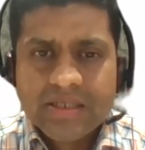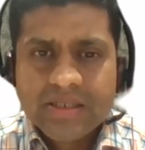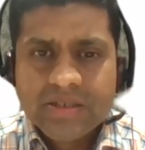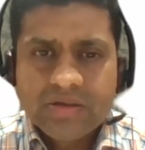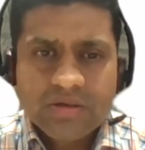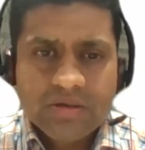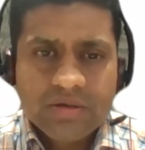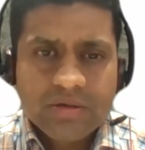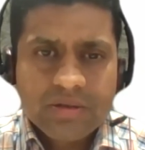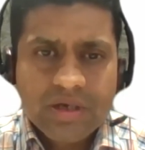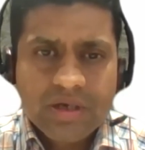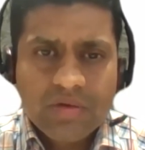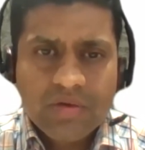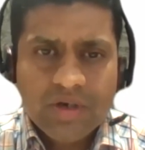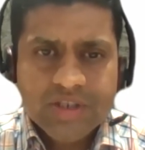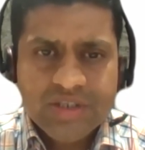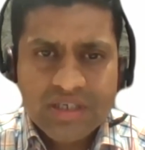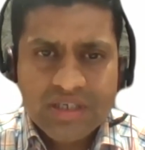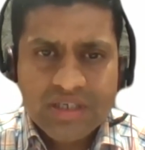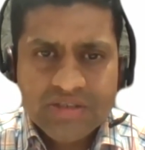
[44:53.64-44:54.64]
So the
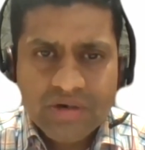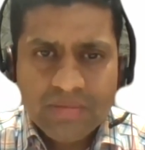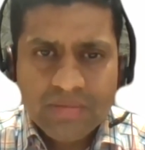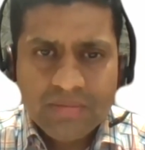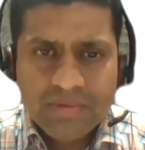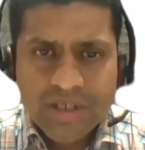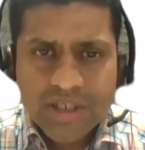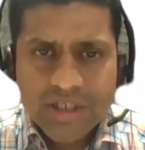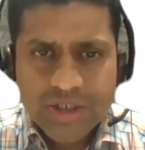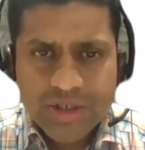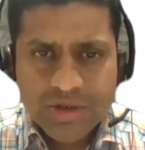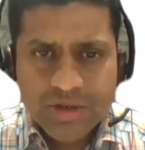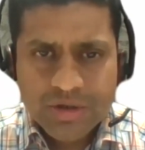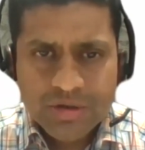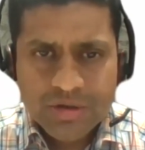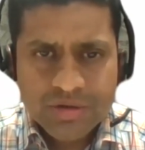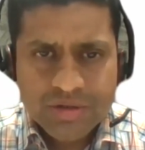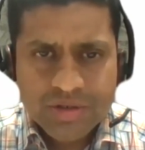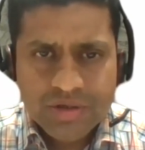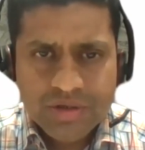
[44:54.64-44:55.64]
question is from
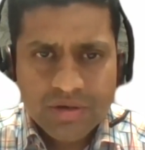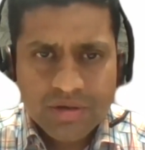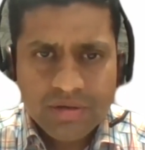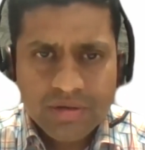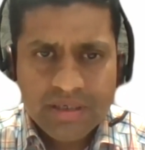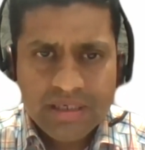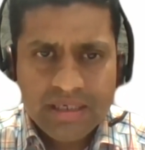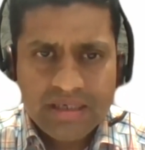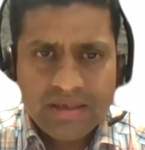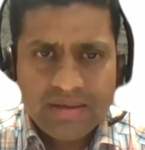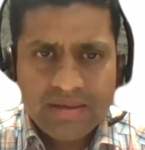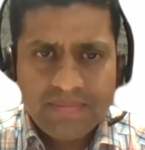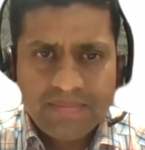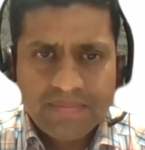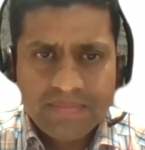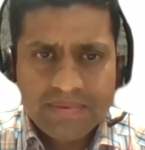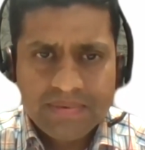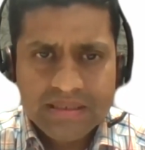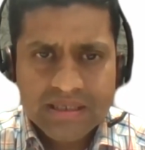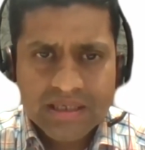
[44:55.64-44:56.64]
Tiju. So he
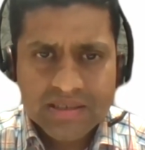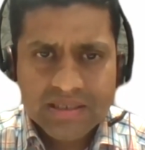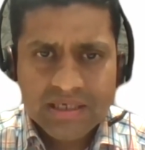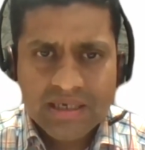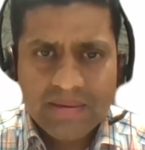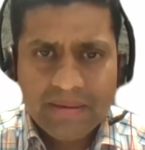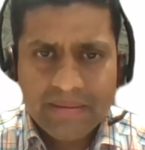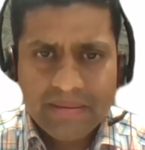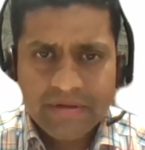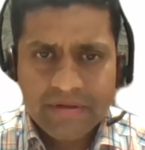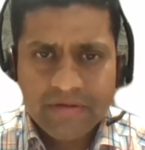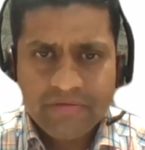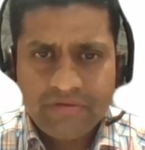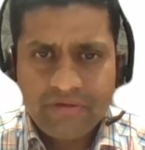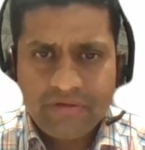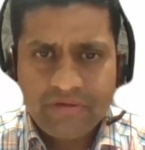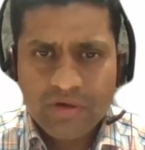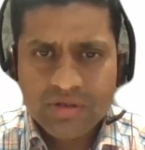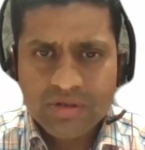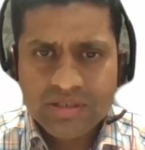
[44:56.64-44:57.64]
is asking, I'm
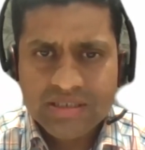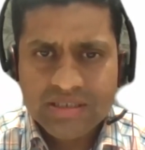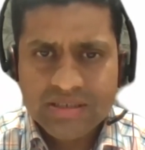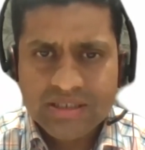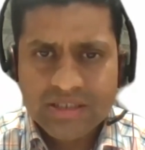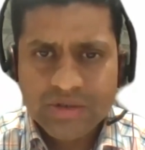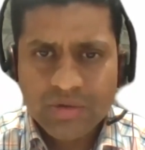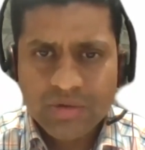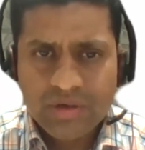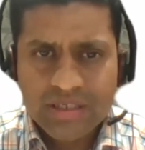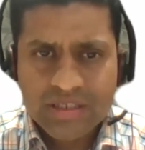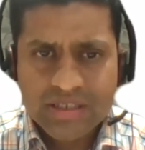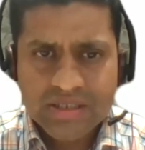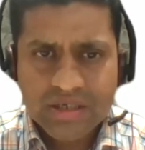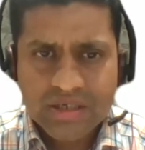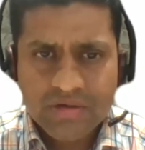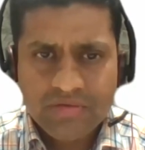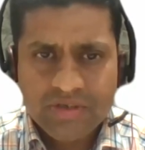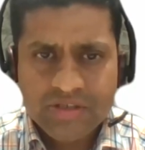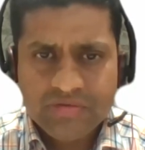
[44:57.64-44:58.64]
confused. Is this only
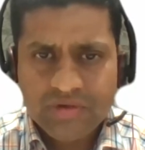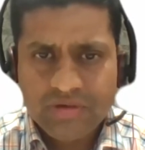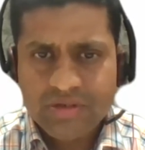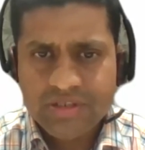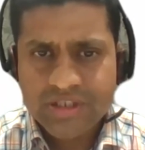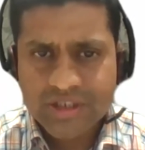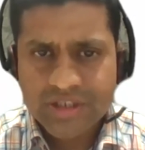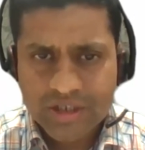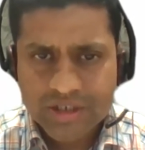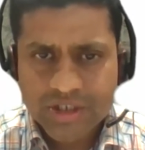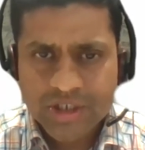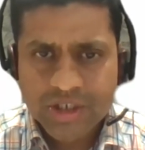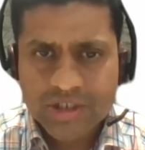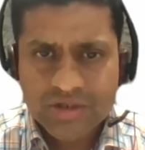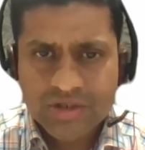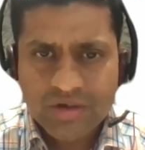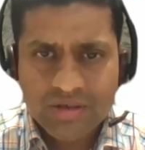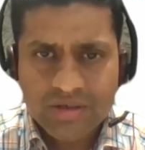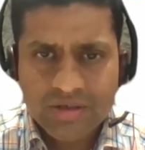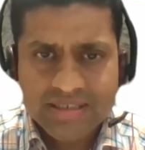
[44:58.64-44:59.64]
service for
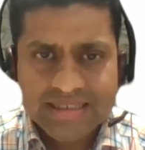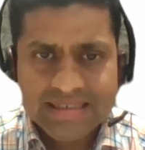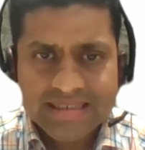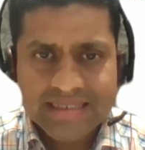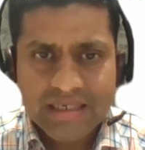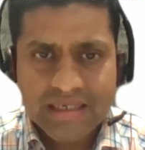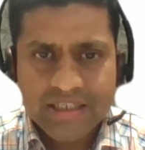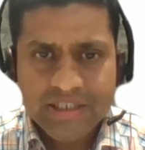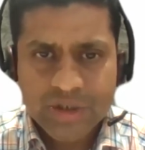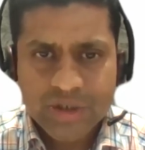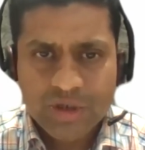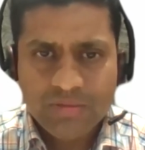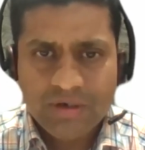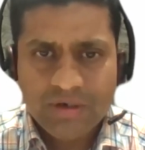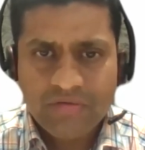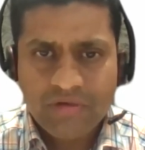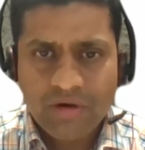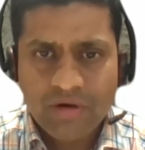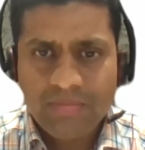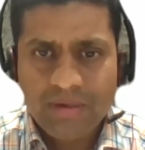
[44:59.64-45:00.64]
researchers or is this an
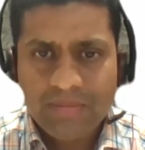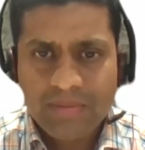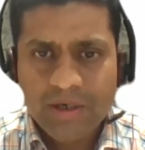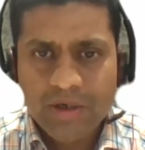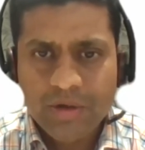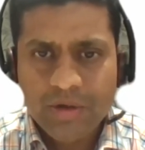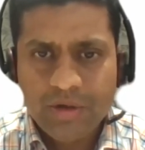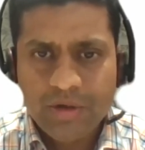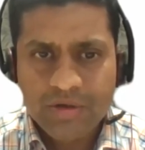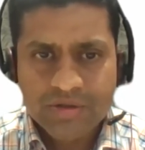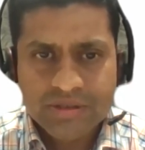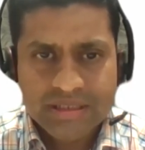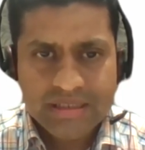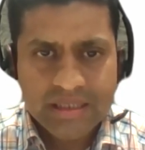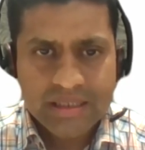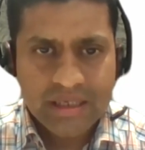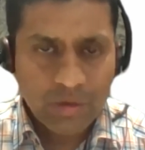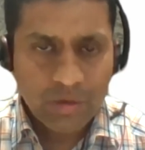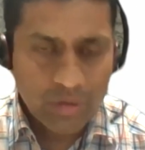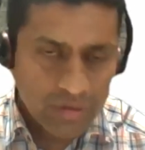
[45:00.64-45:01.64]
instrument for people to use
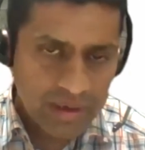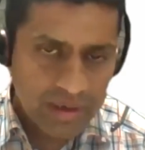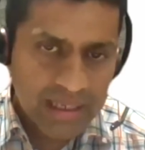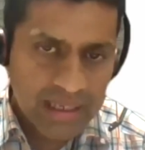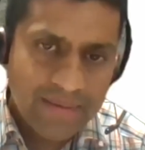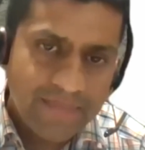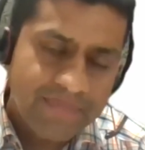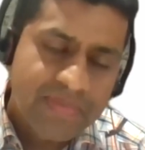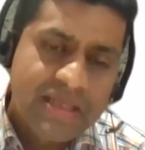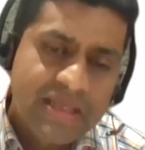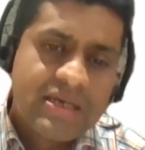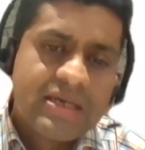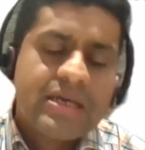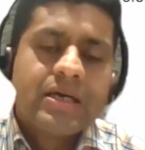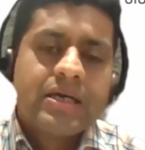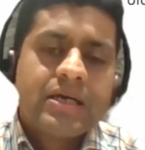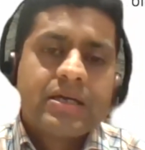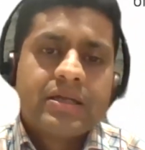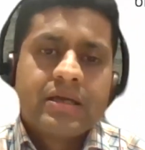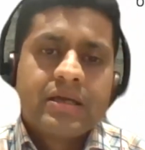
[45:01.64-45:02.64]
in their own lab?
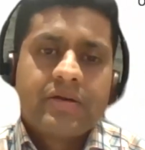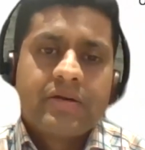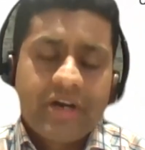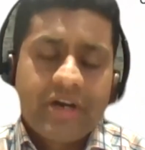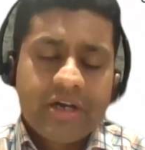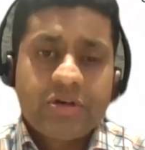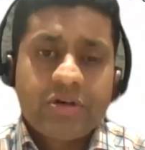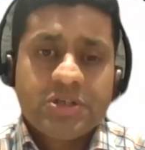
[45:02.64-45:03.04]
Great